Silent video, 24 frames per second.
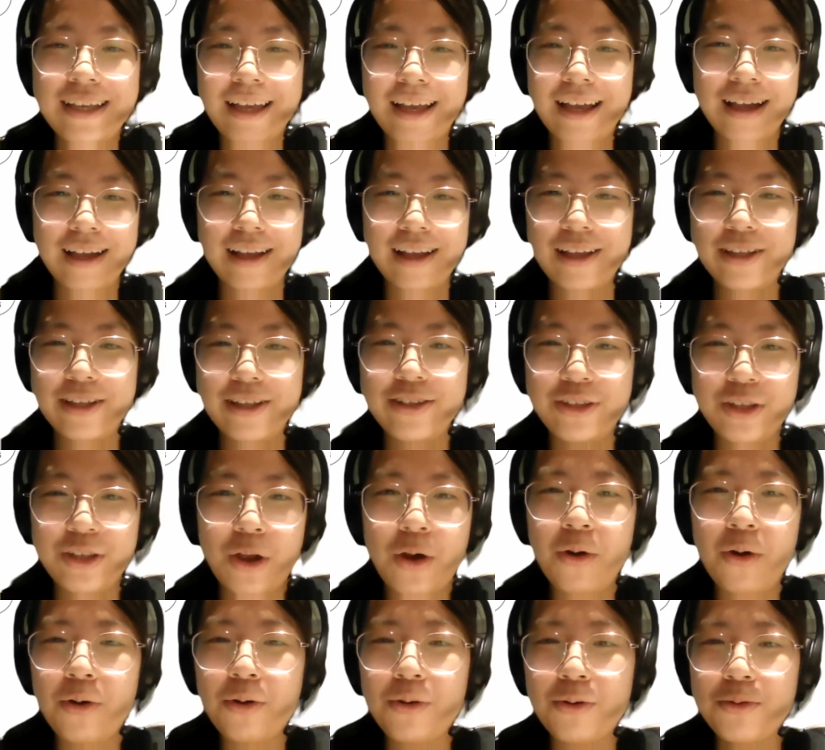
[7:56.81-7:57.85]

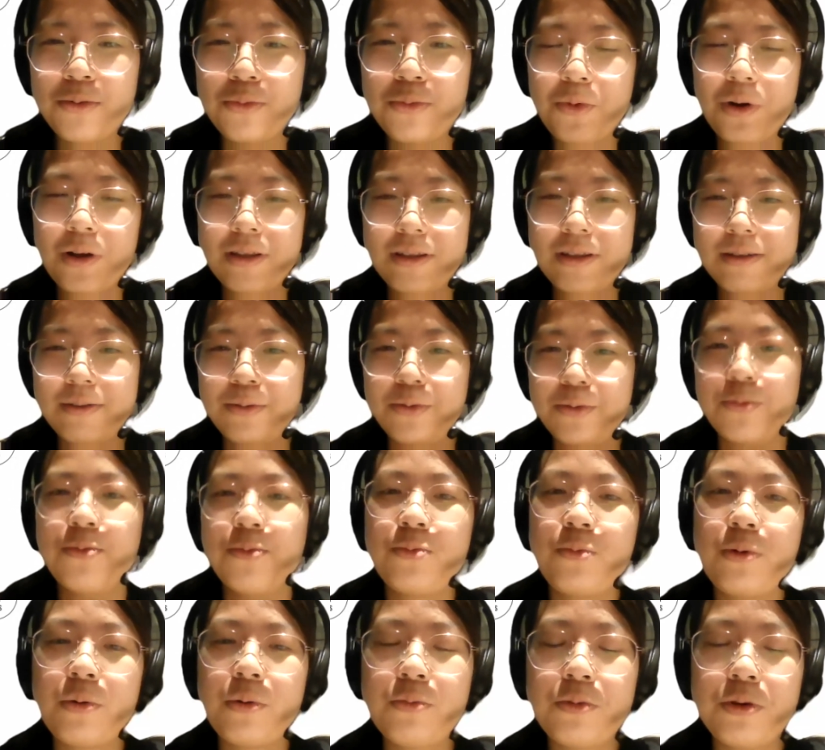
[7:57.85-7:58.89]
know what
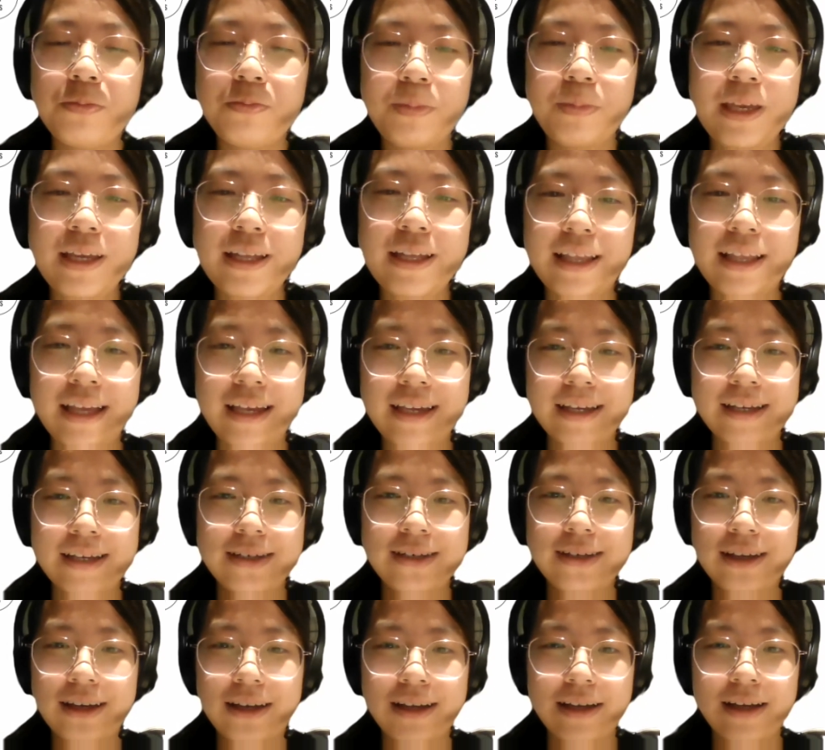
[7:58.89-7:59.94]
will be like
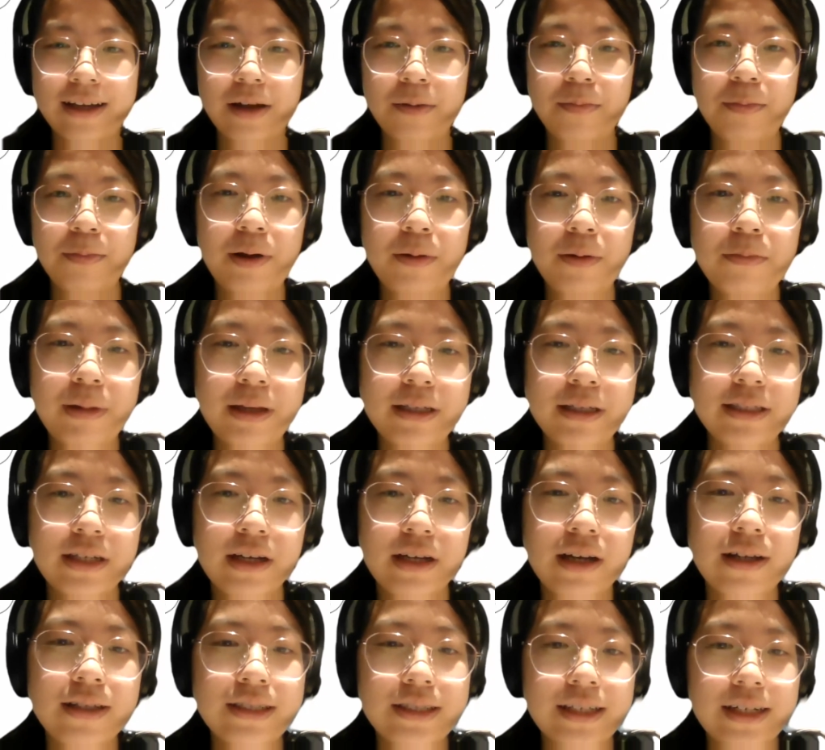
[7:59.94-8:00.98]
about
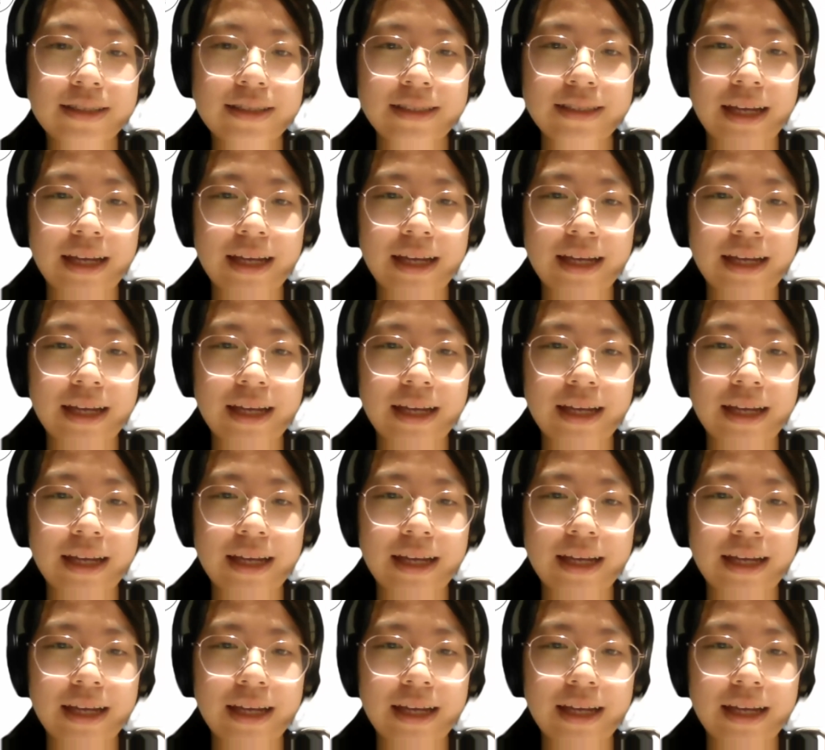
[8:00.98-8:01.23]
misconduct